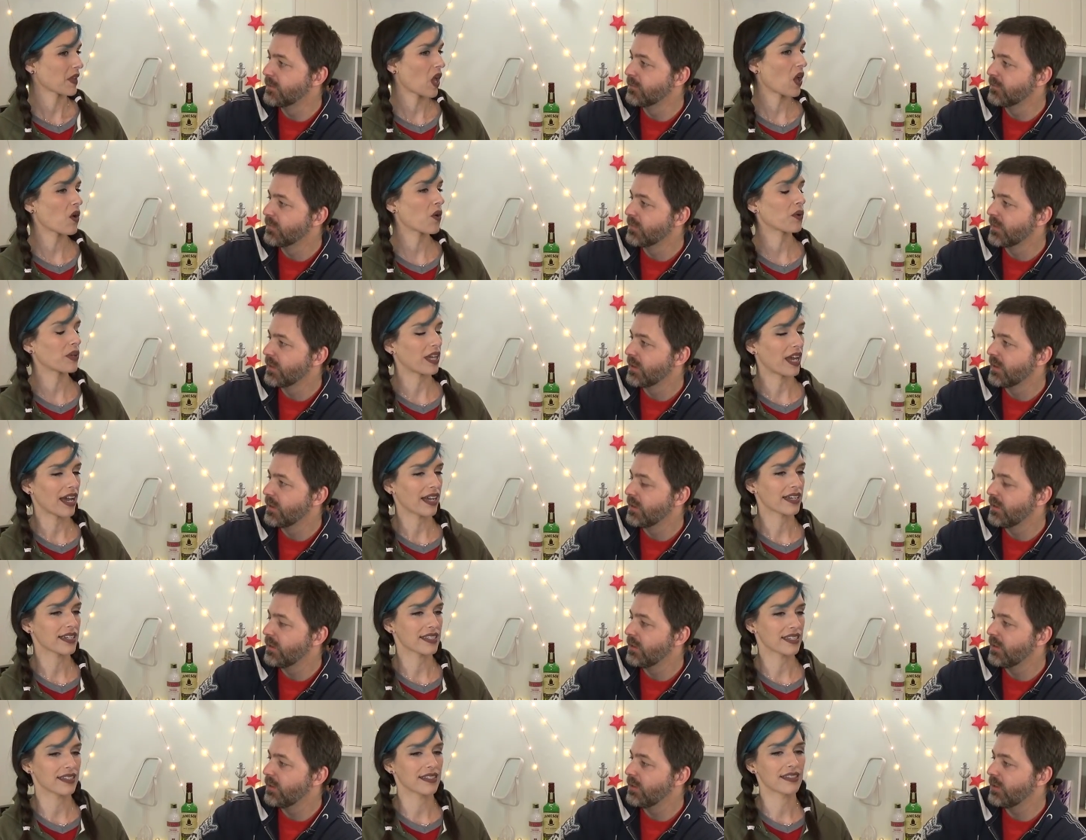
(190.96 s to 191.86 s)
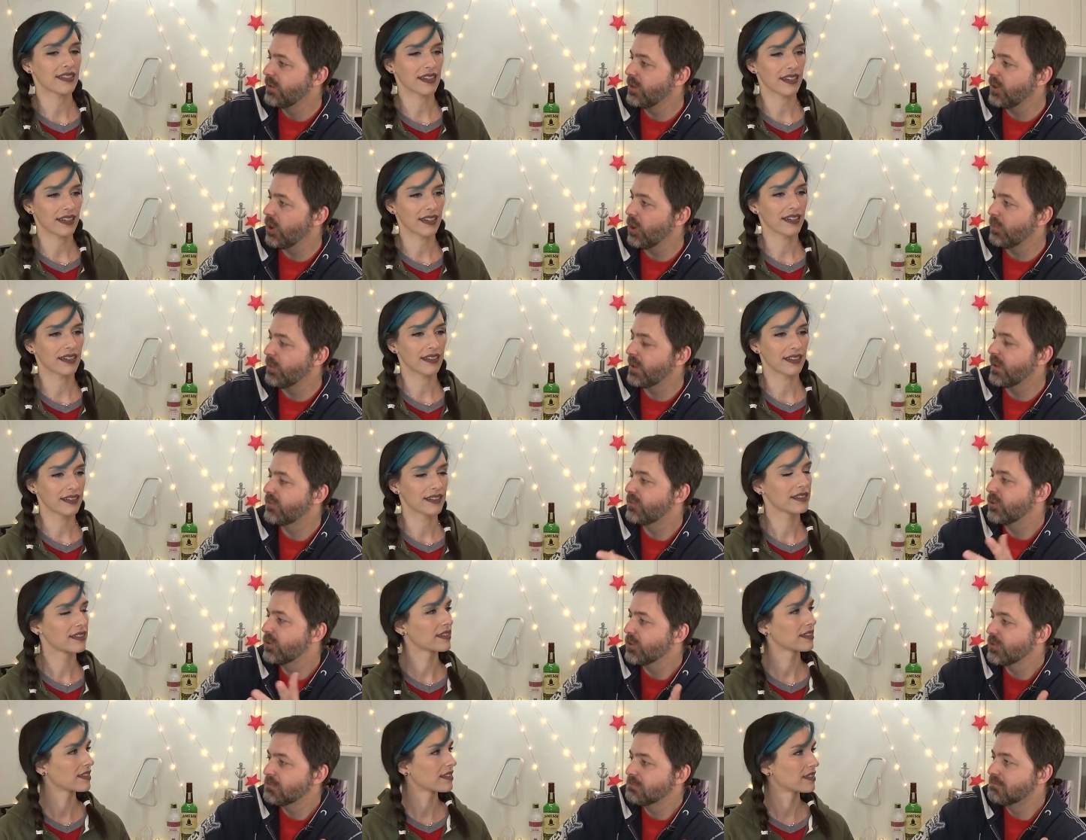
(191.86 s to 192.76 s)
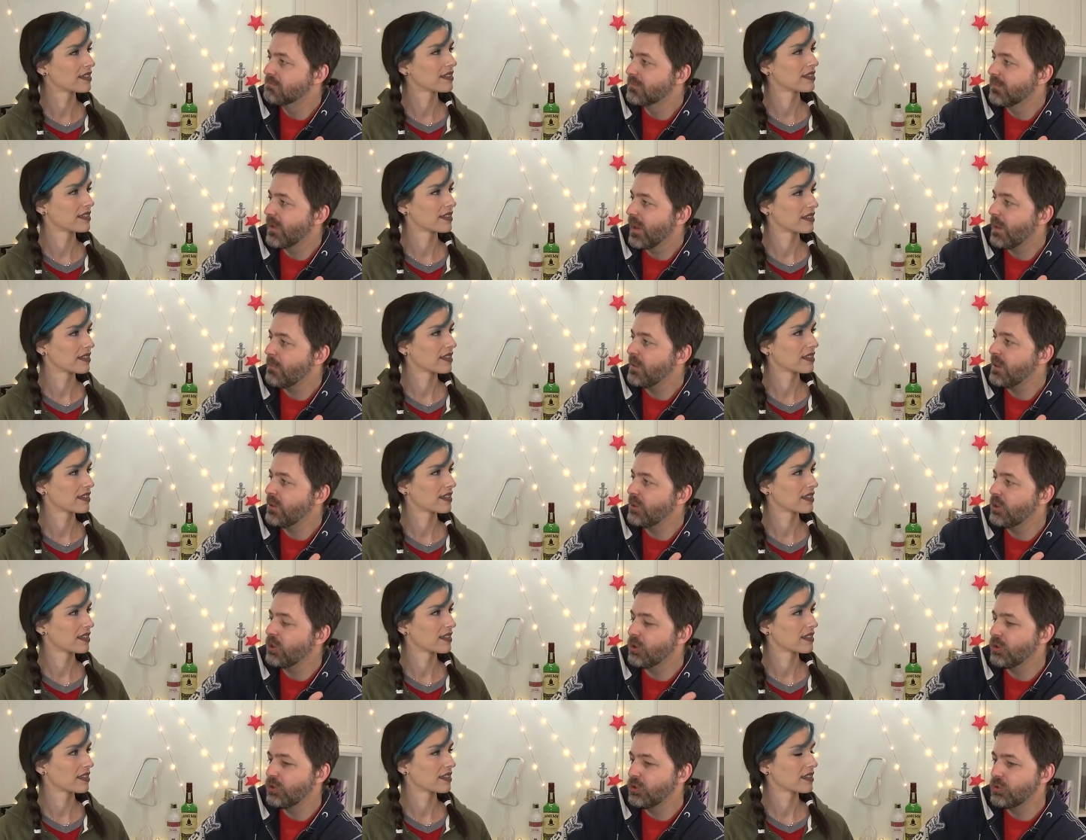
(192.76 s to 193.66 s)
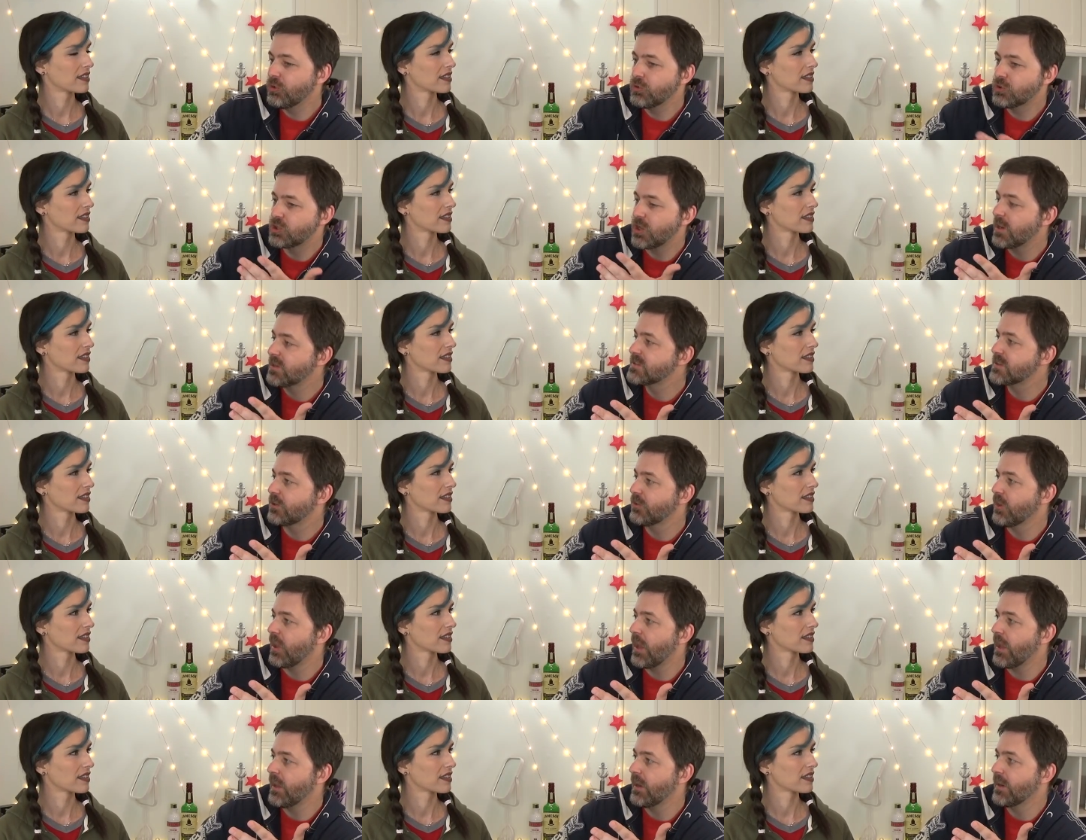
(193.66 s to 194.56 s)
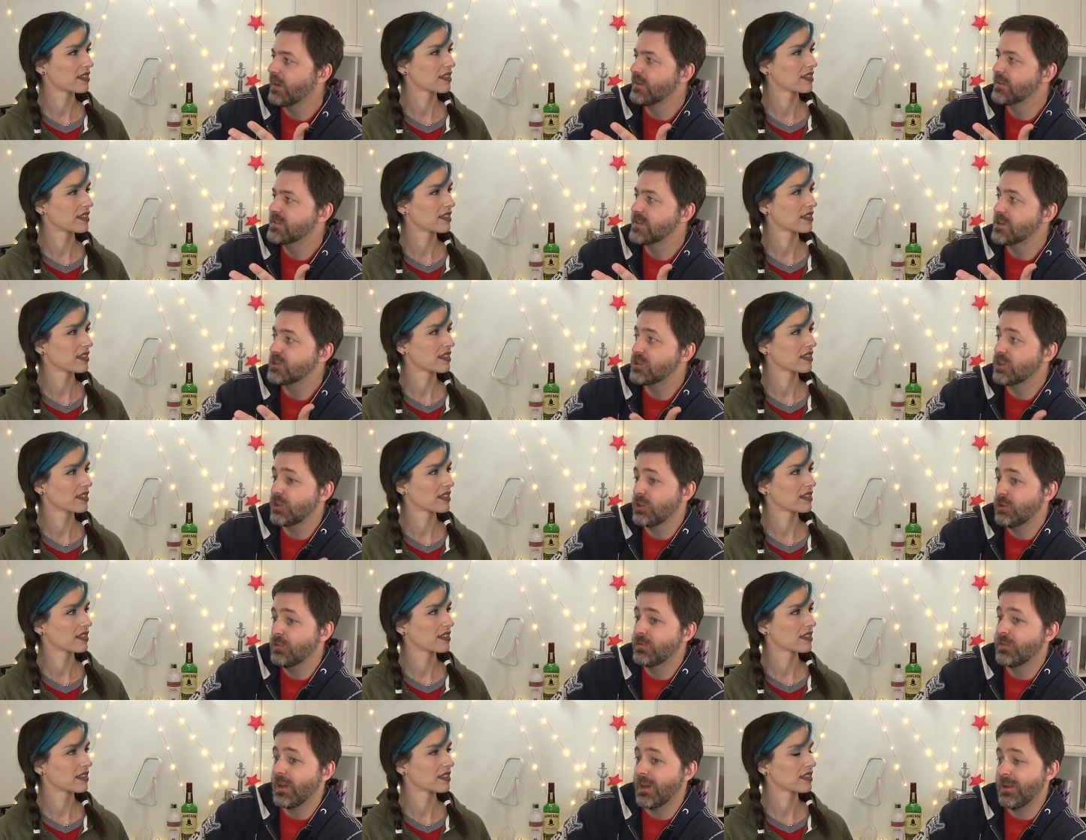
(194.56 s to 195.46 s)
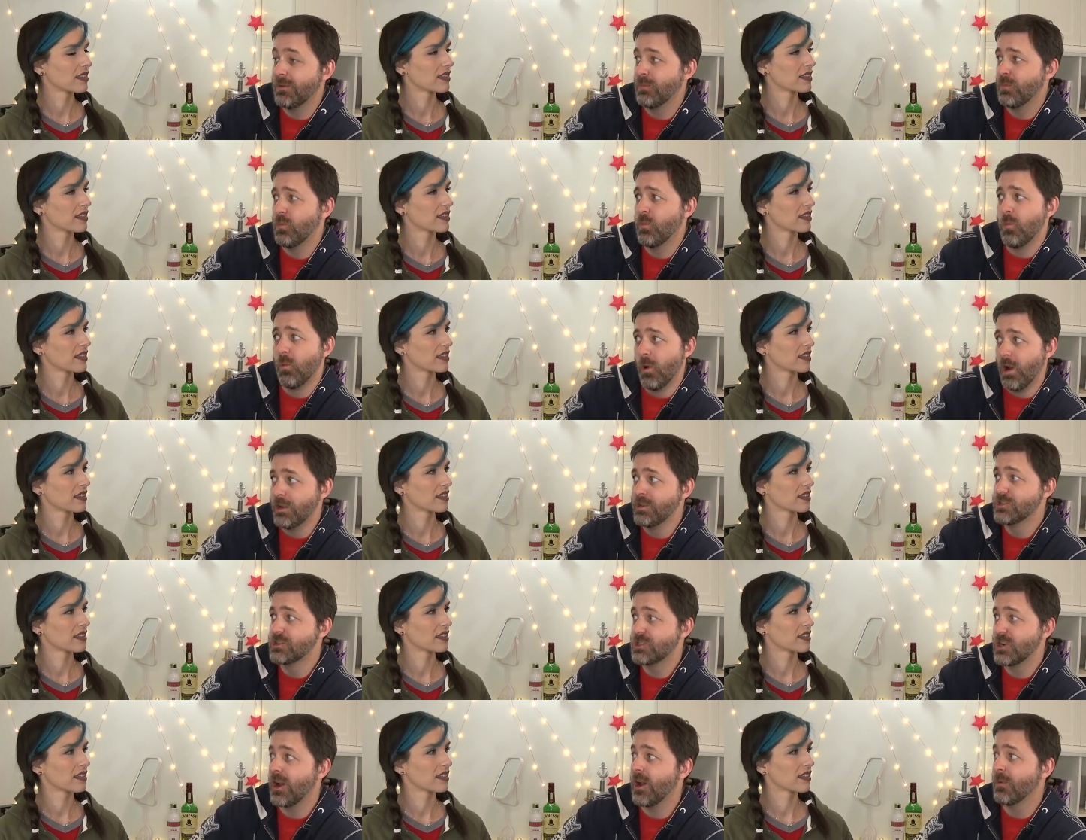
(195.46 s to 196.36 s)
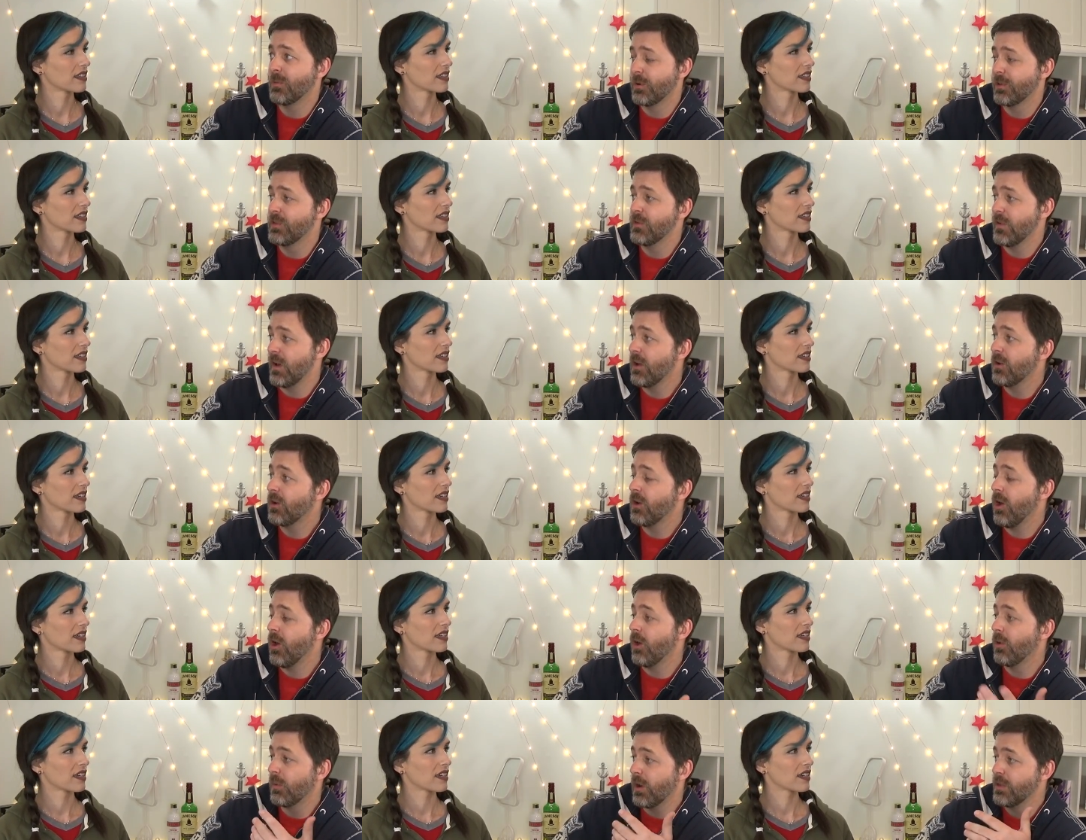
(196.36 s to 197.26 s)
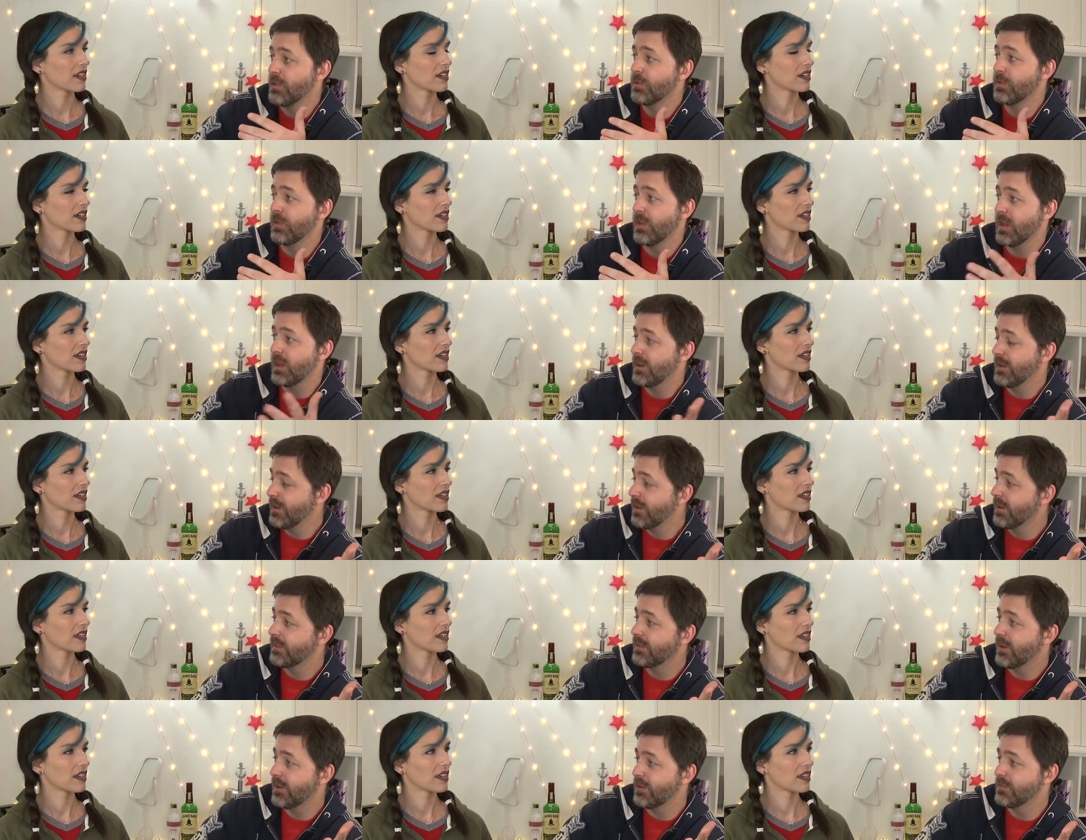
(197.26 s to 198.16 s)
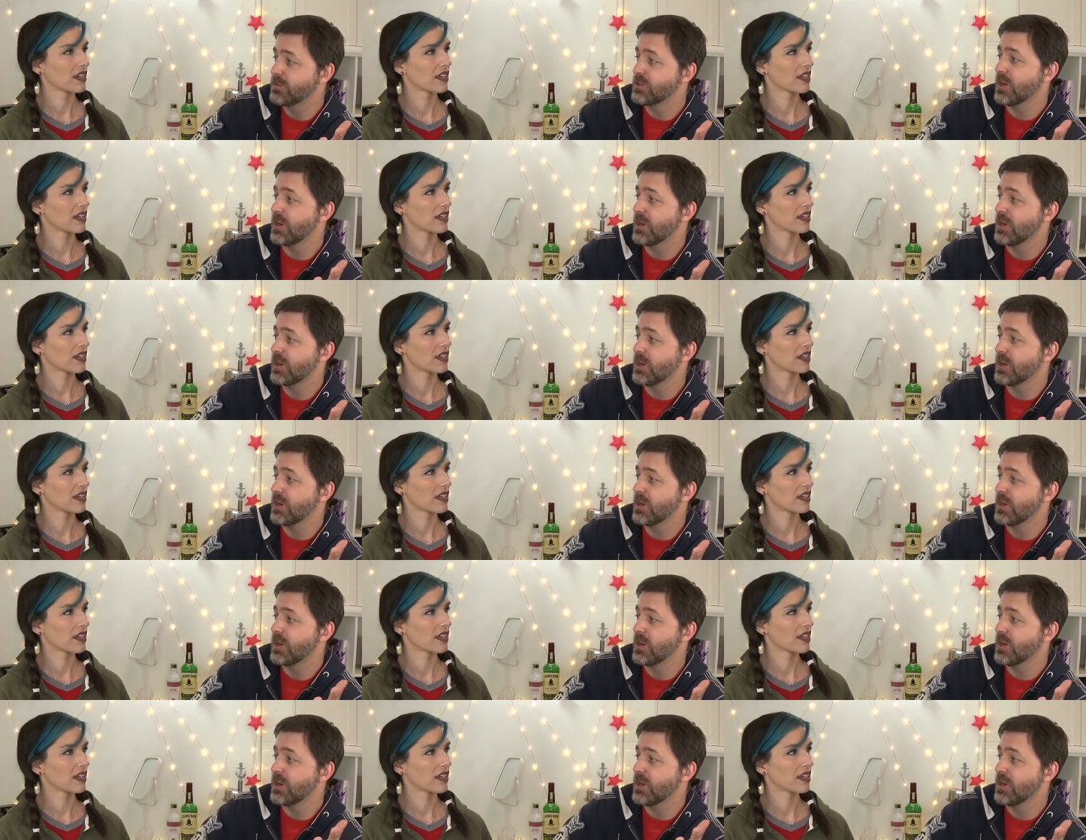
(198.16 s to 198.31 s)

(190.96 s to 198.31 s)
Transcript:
Speaker 1: Oh yeah, because it's you know because
Speaker 2: you're I mean, you know, you do shots all night, and essentially you've done one shot worth of alcohol rather than a ton of